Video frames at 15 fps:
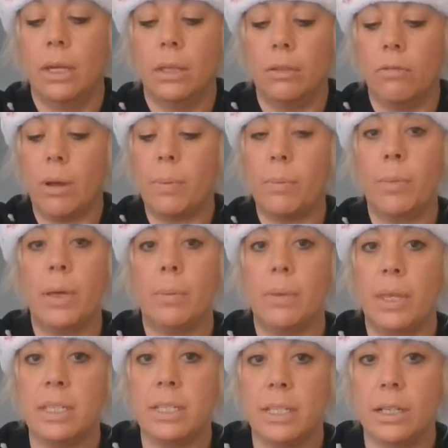The wrapping paper
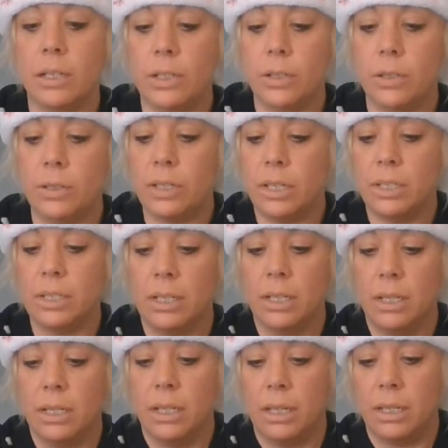that's included
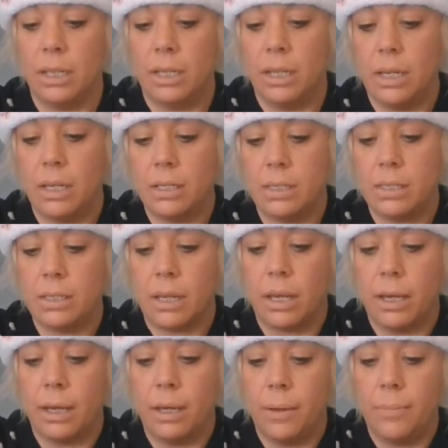is
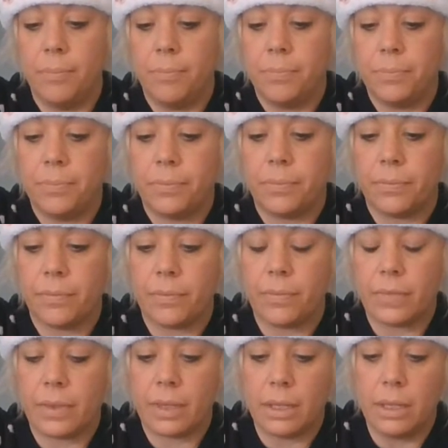
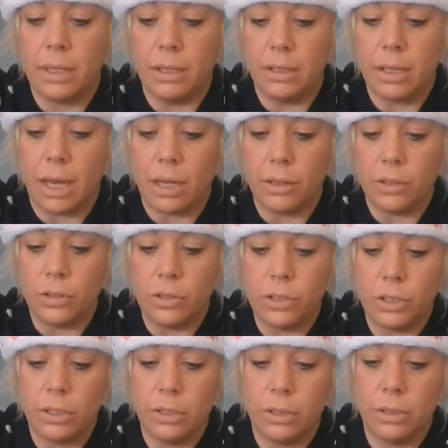it'll get a good
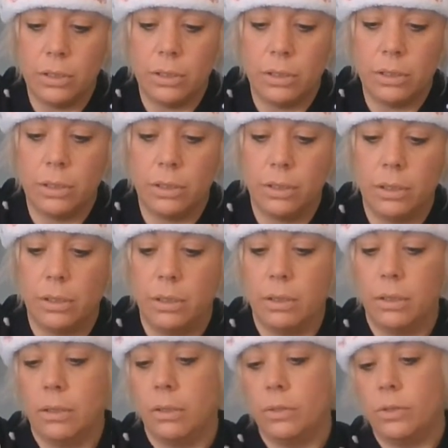
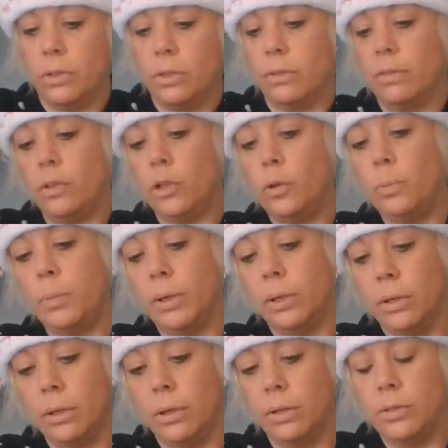sort of loop
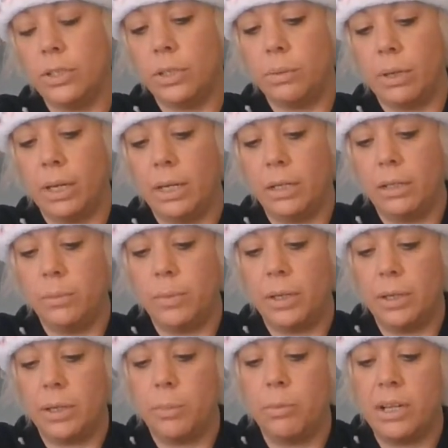onto it and you'll be
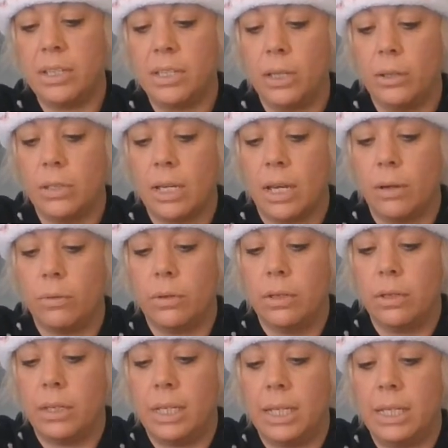able to press it down
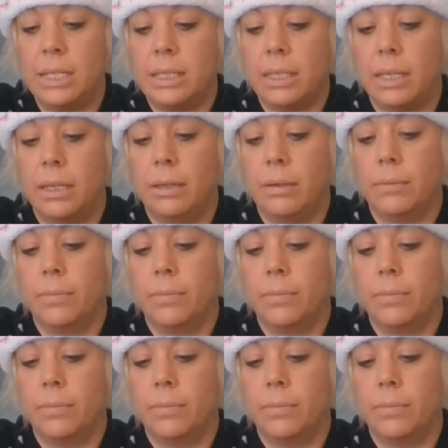easy.